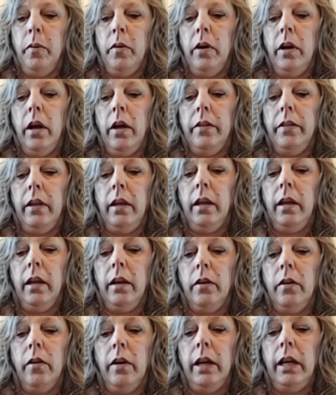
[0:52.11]
put all the
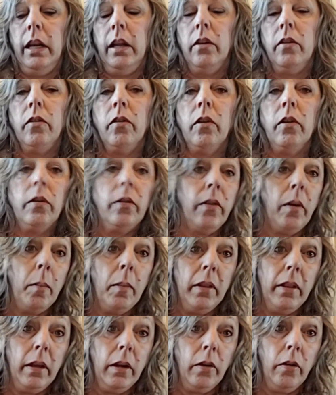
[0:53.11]
ingredients or
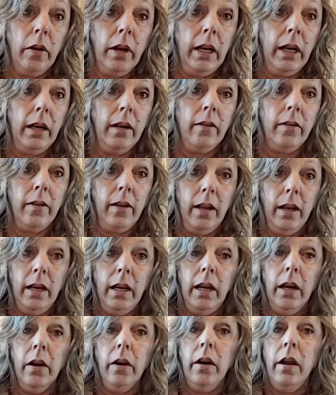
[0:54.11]
some of the ingredients
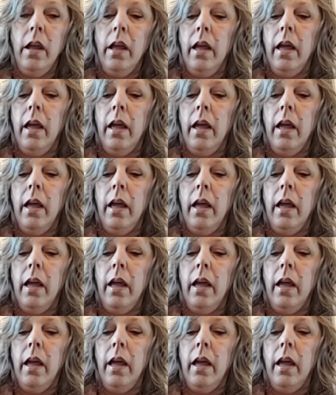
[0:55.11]
in here,